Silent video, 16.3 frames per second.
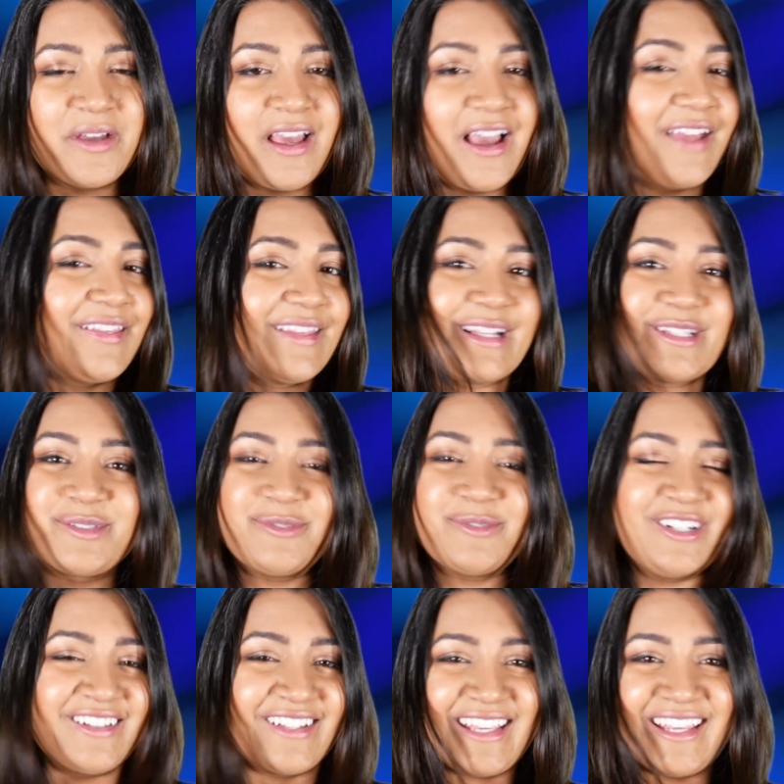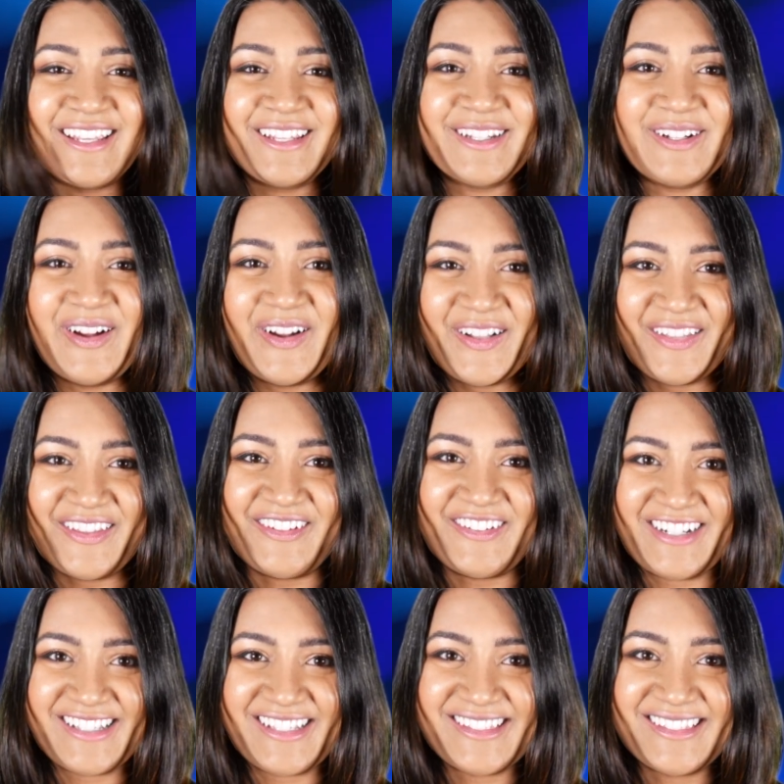And that's really all
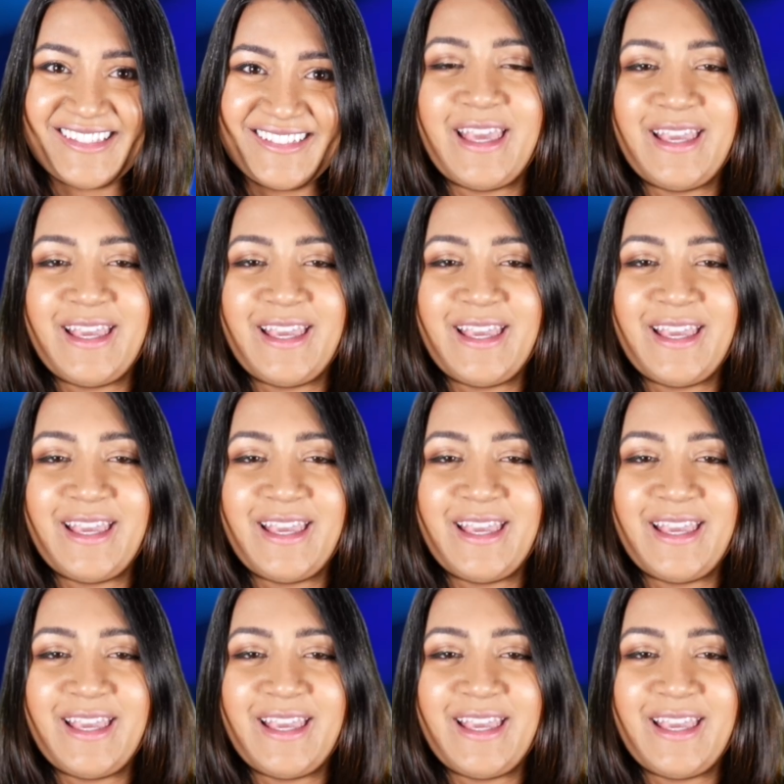there is.